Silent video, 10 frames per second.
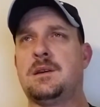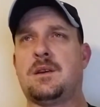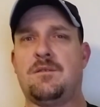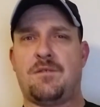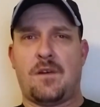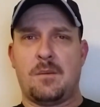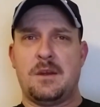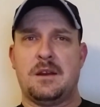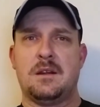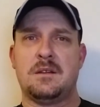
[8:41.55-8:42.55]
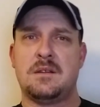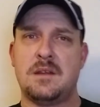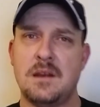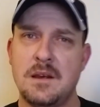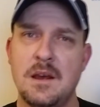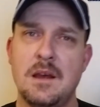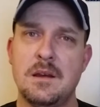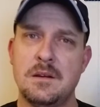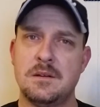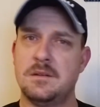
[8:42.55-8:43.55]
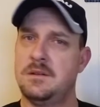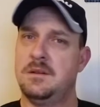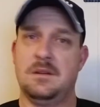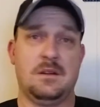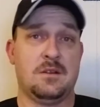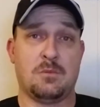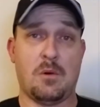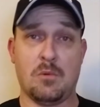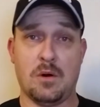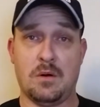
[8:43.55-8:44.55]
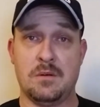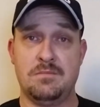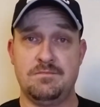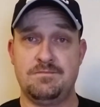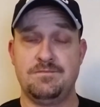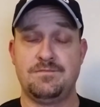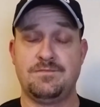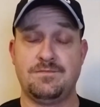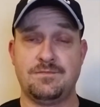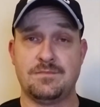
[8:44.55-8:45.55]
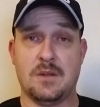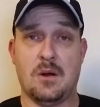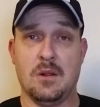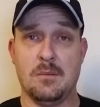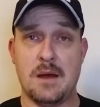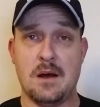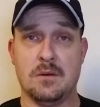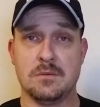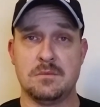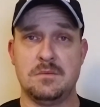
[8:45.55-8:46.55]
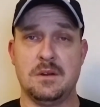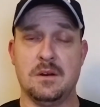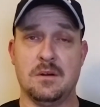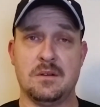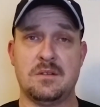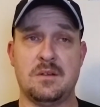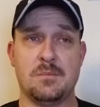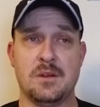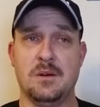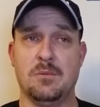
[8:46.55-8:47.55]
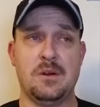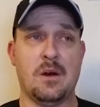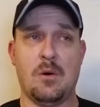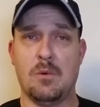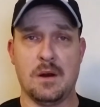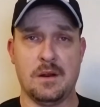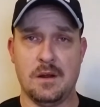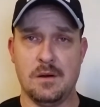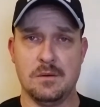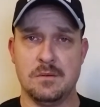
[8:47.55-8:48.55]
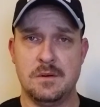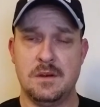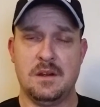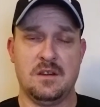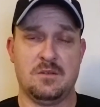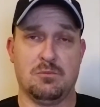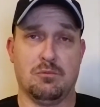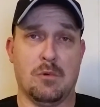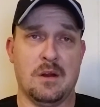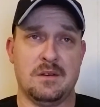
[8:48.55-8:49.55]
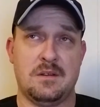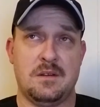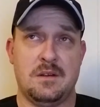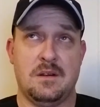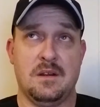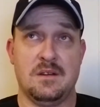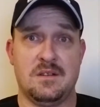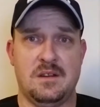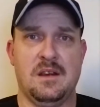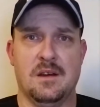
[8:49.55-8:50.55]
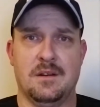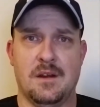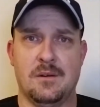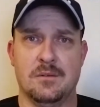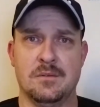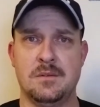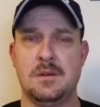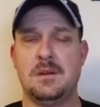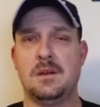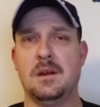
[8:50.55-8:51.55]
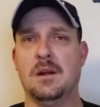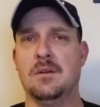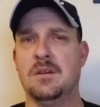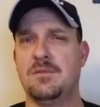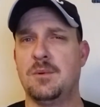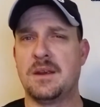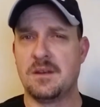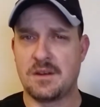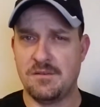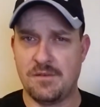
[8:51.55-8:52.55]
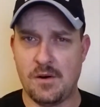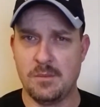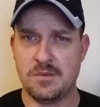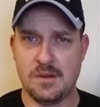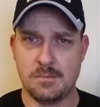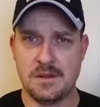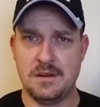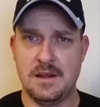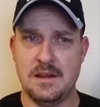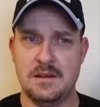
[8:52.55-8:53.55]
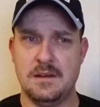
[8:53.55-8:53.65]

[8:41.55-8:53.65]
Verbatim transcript: confirming it is what we're all about, you know, it's something that we all want to know, is what is the unknown. You know, if we can confirm something that